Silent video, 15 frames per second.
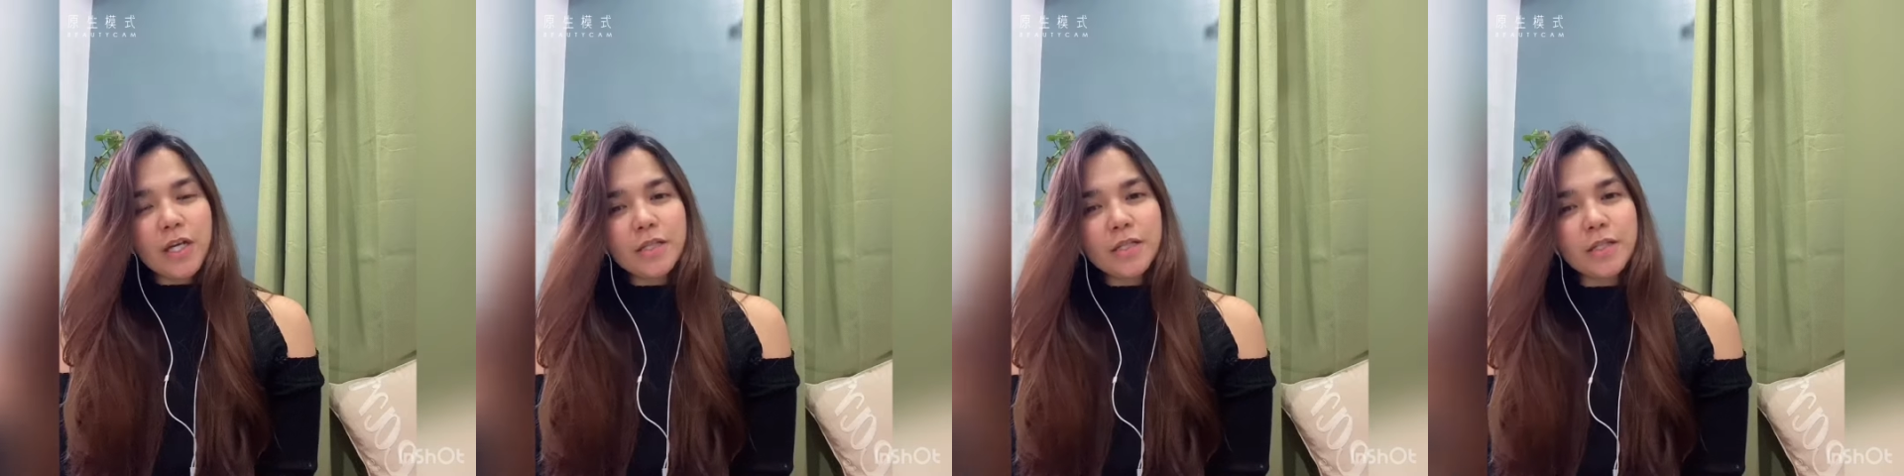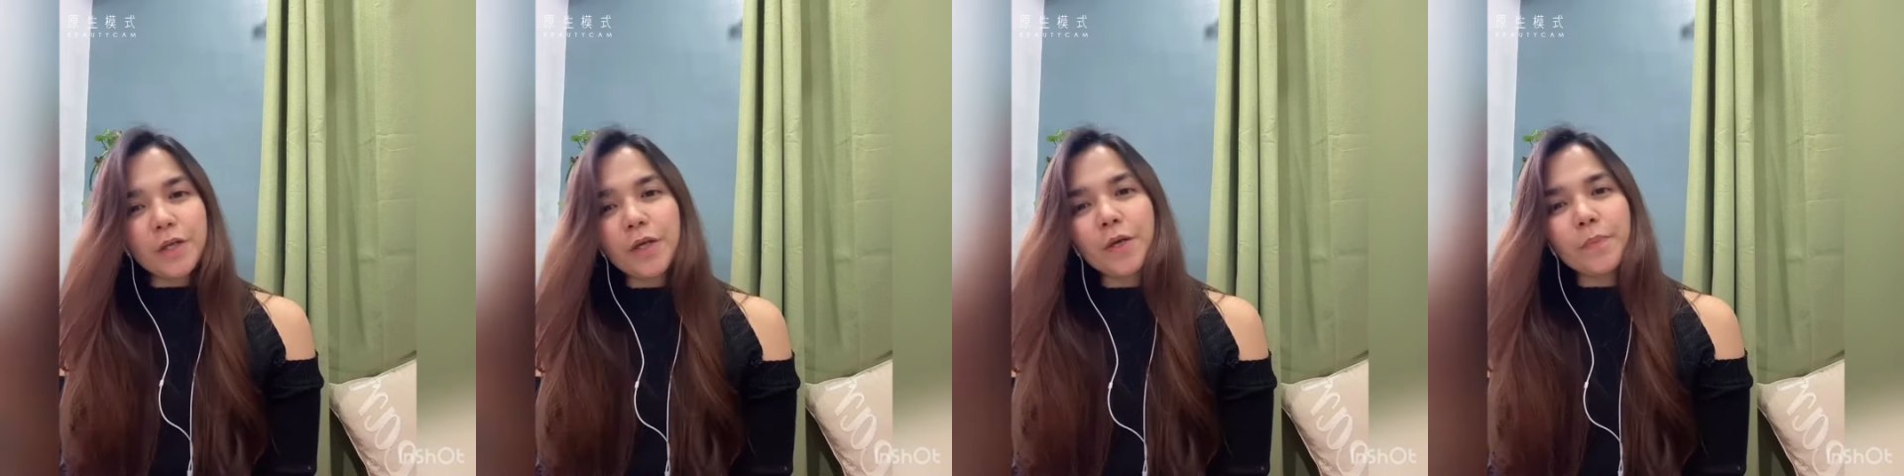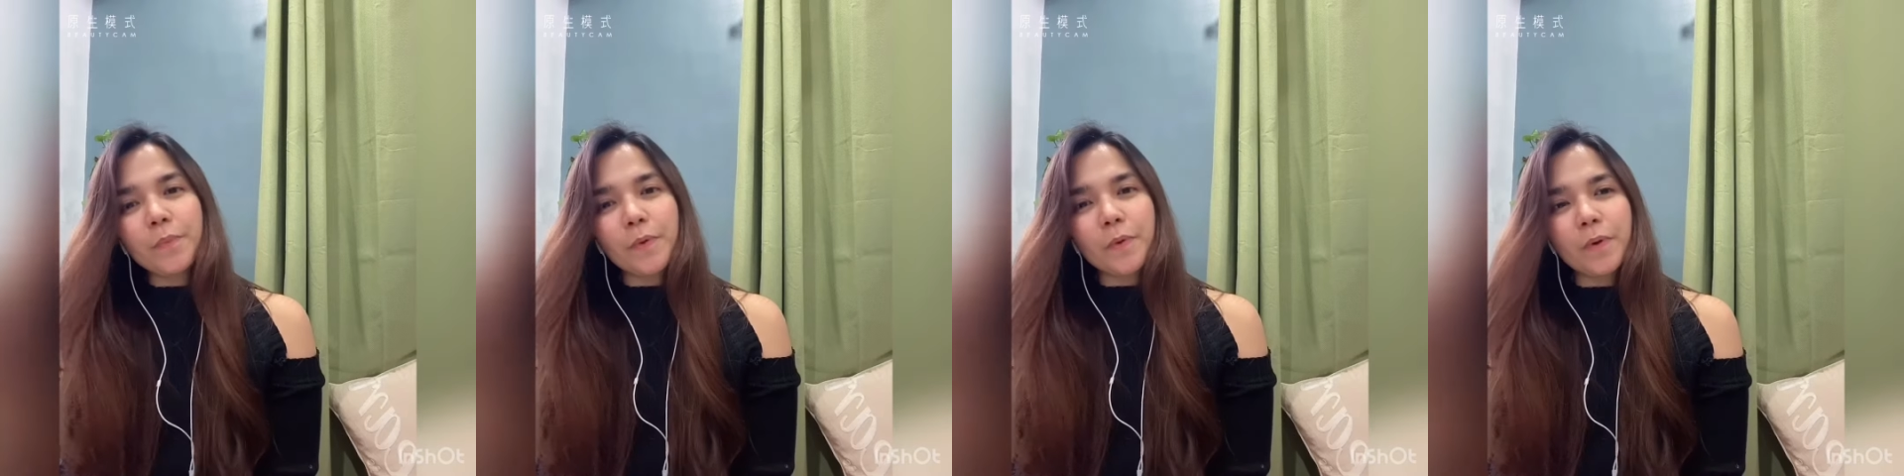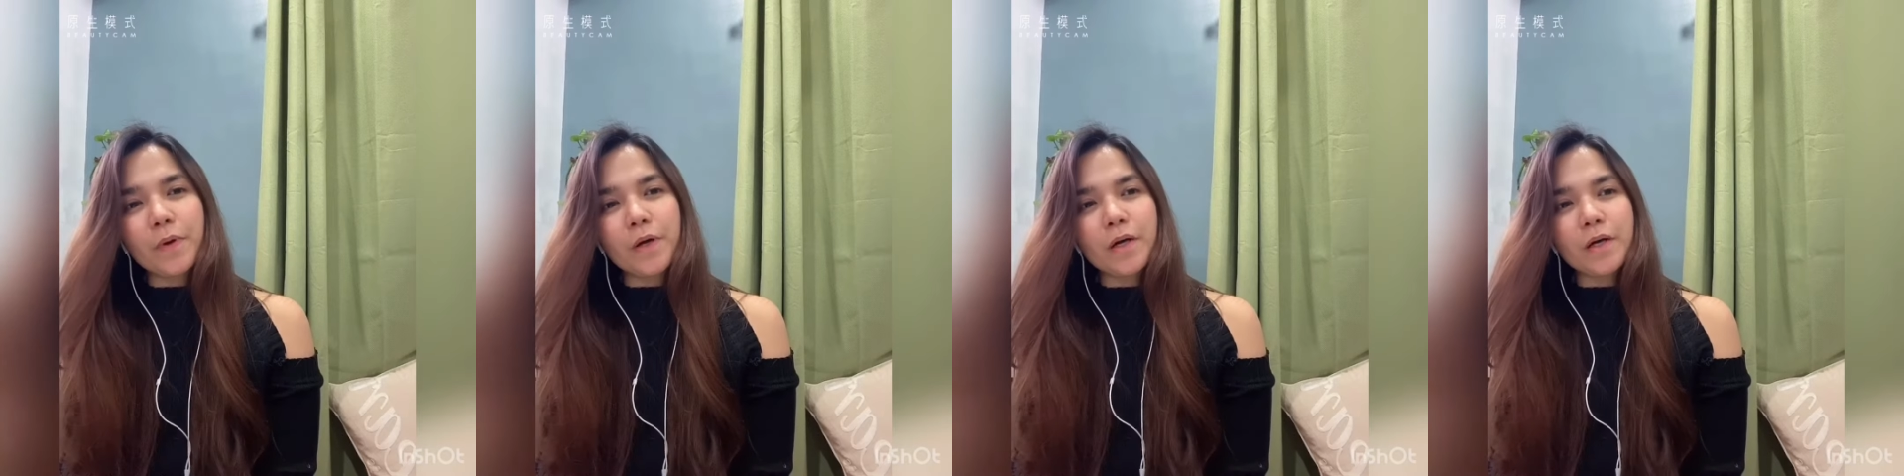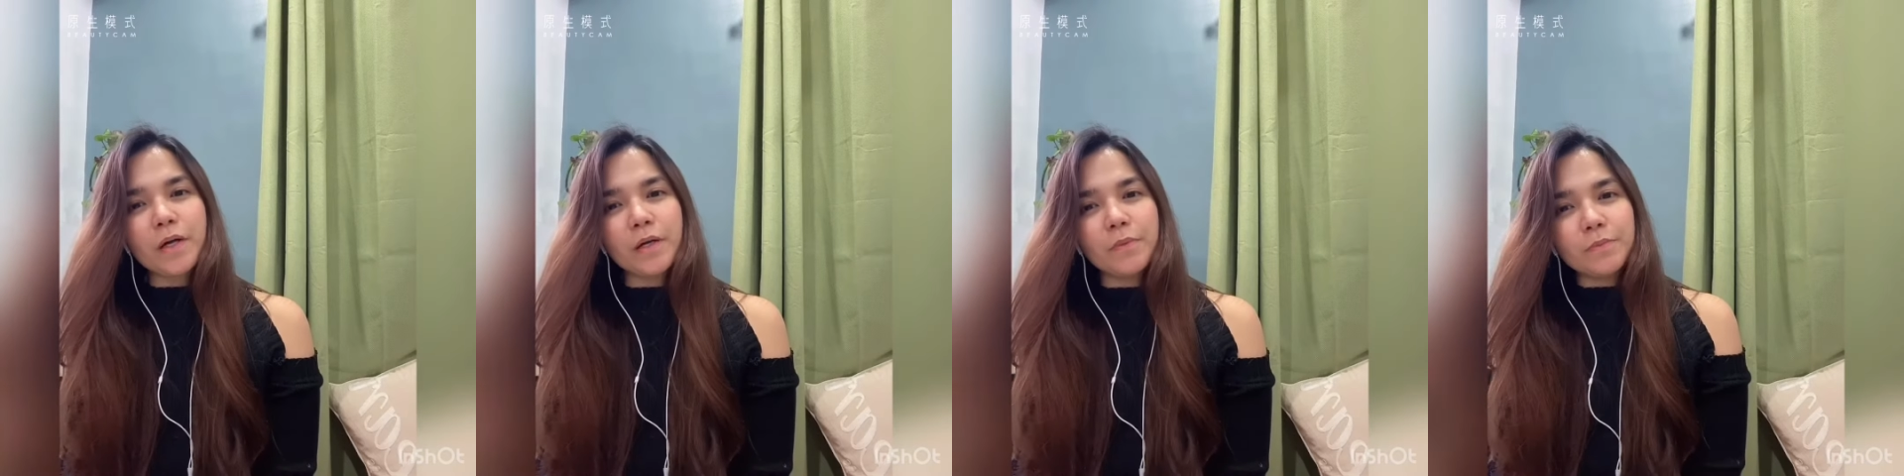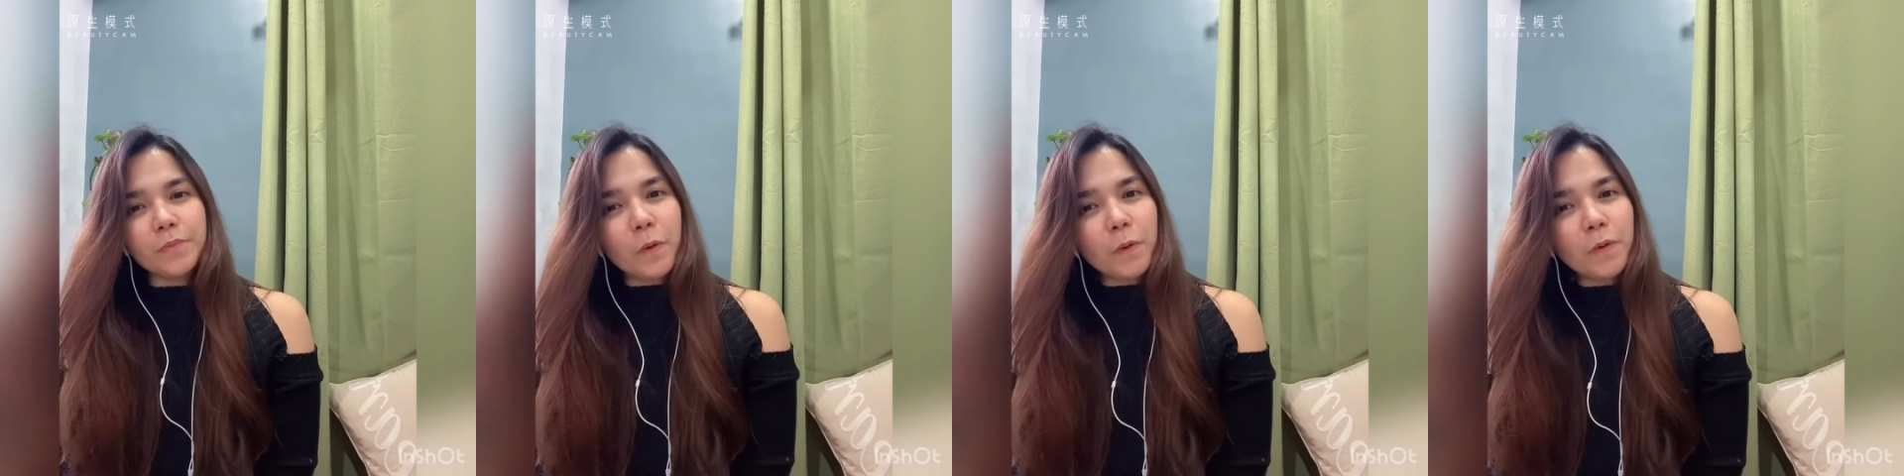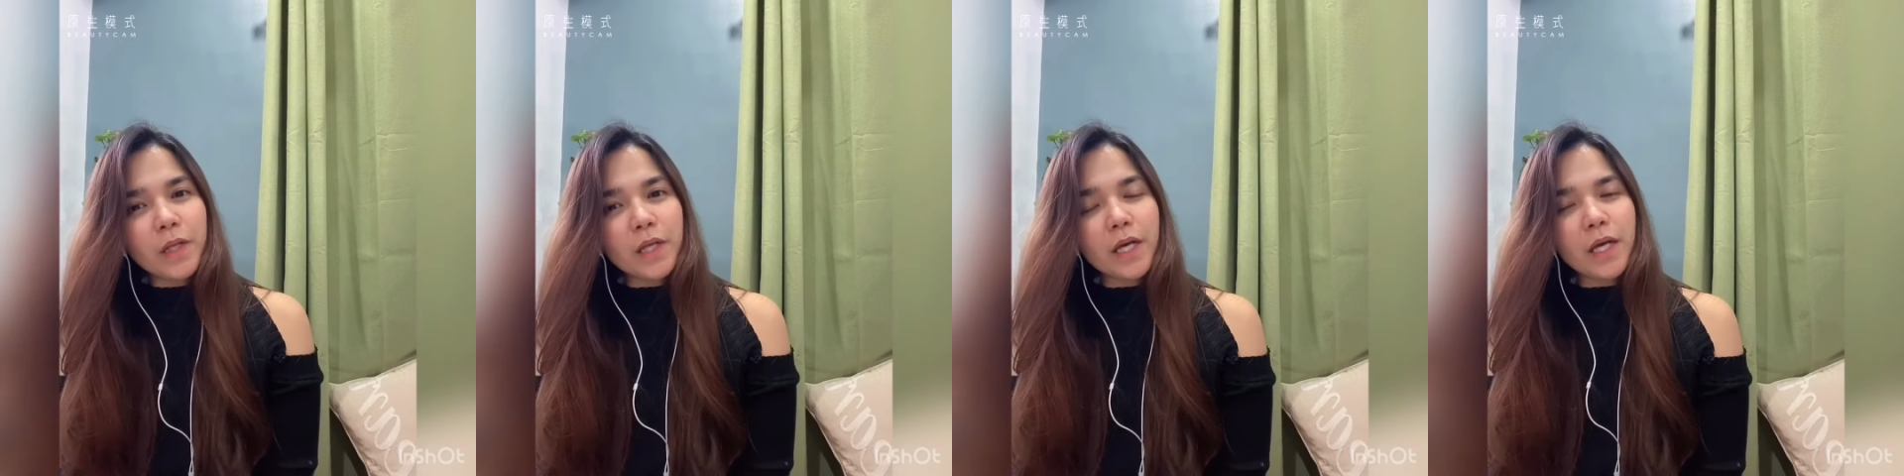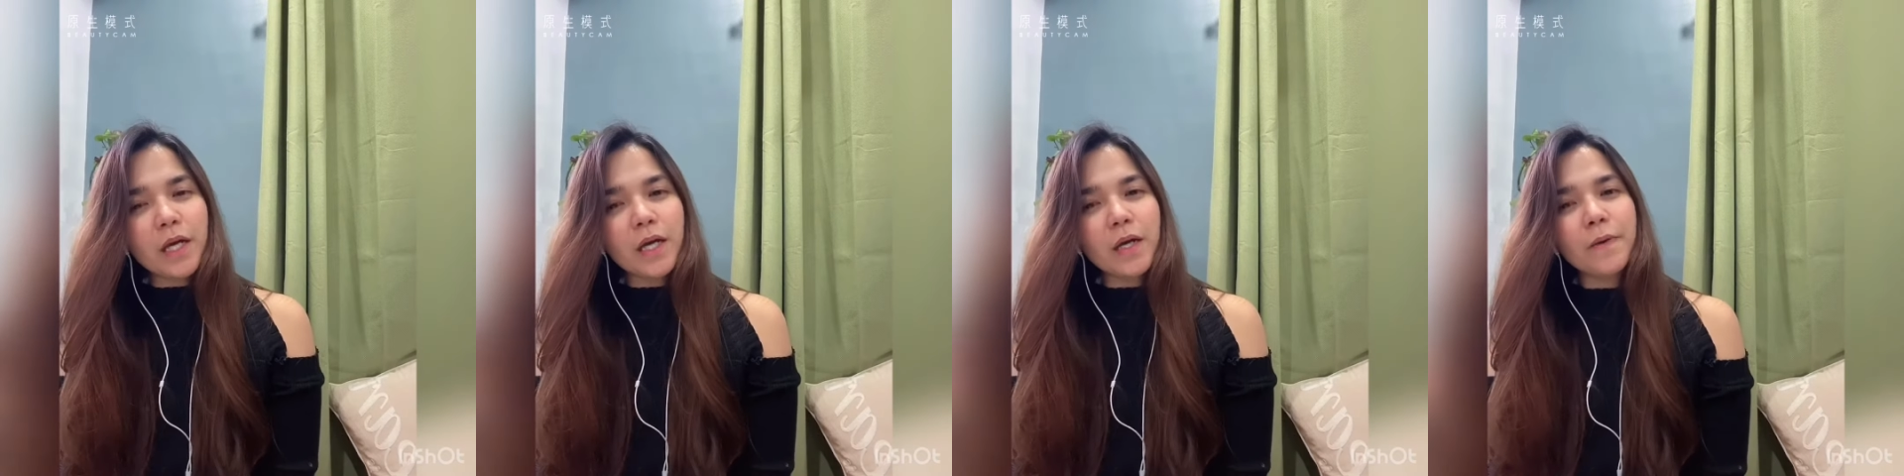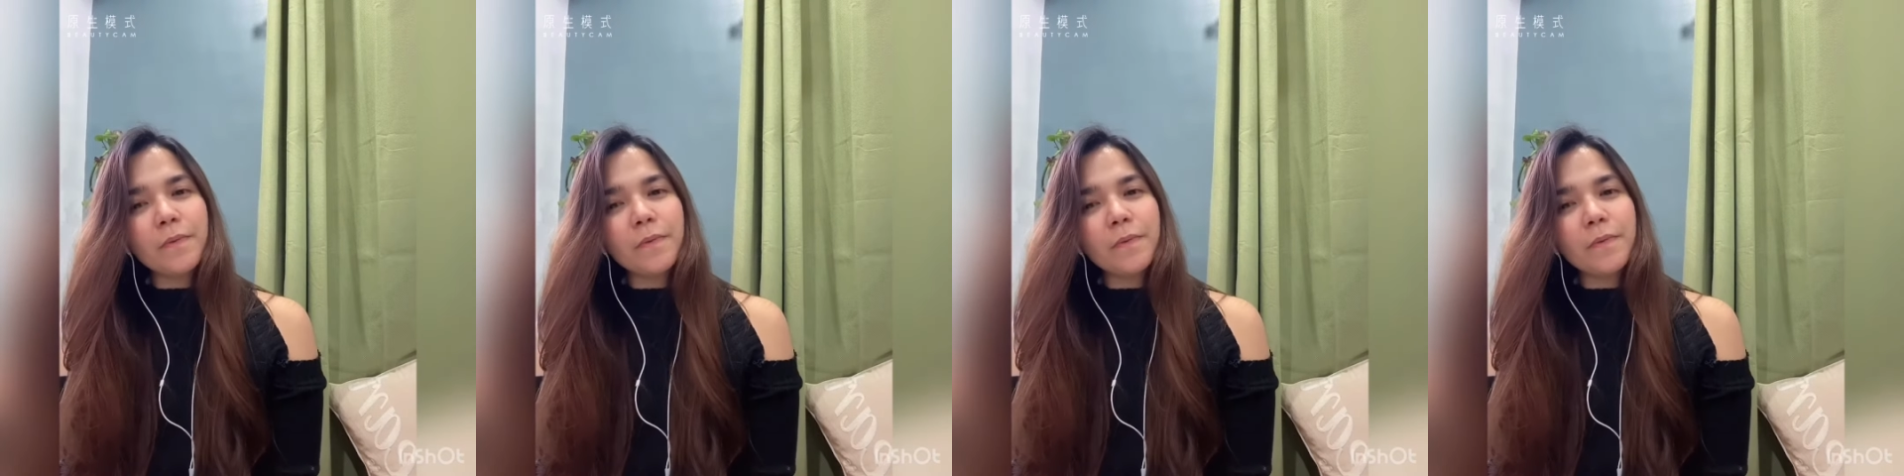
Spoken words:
Singapore, Cambodia,